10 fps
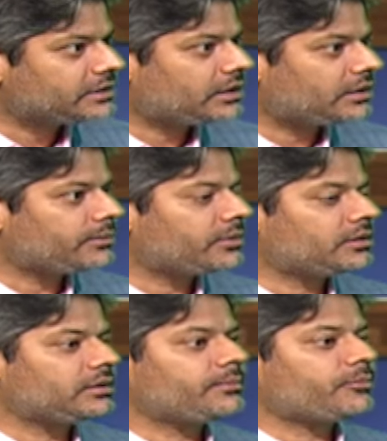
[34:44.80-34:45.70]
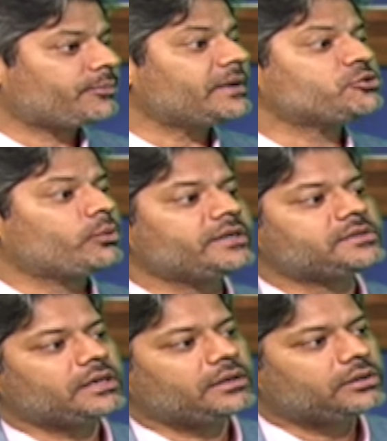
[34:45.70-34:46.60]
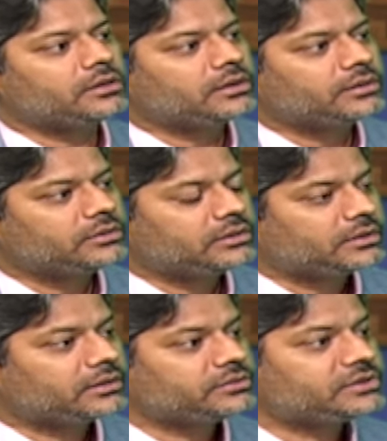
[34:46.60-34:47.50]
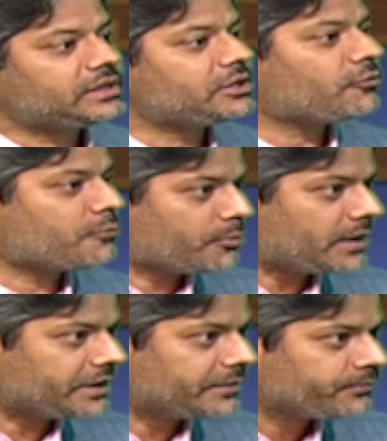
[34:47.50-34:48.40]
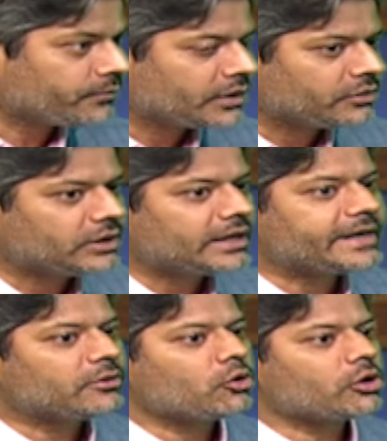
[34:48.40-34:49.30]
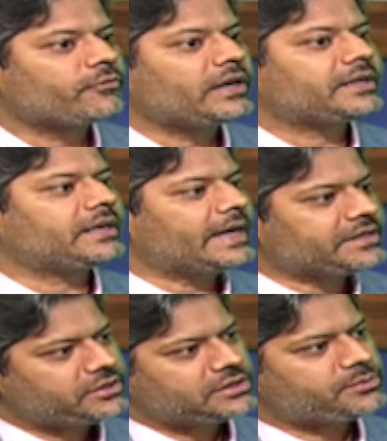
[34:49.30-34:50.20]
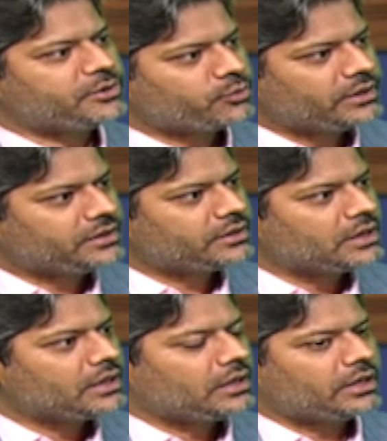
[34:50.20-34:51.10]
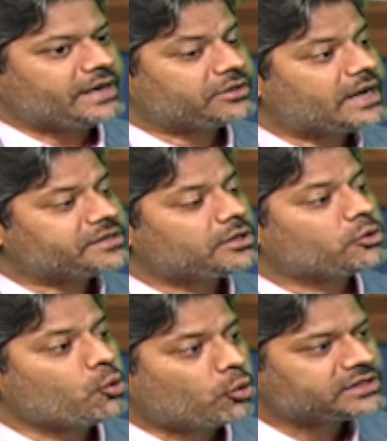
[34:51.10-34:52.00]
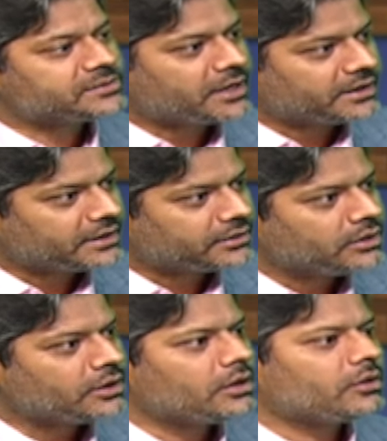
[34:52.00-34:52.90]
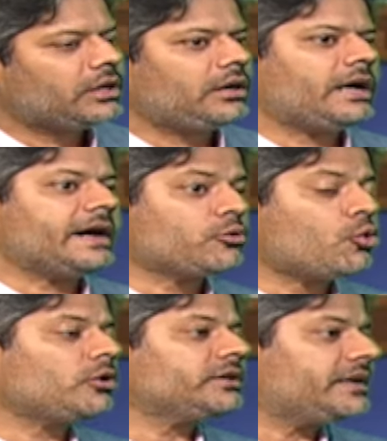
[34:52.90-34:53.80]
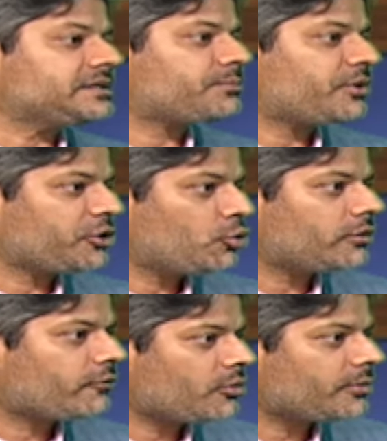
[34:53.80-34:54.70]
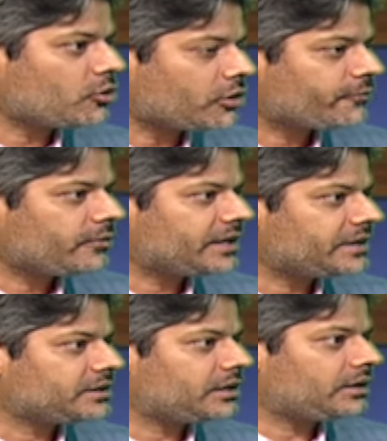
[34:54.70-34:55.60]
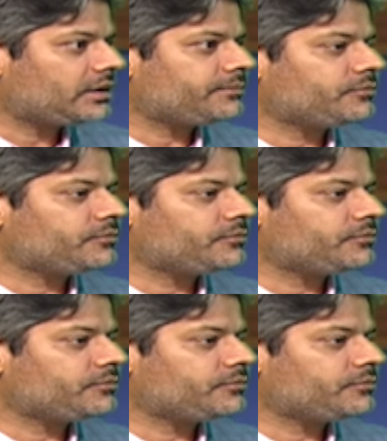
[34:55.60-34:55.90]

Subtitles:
like perpetuates in the city of Mumbai. There are like a lot of like connections between international gold smuggling and gold that is procured from a lot of like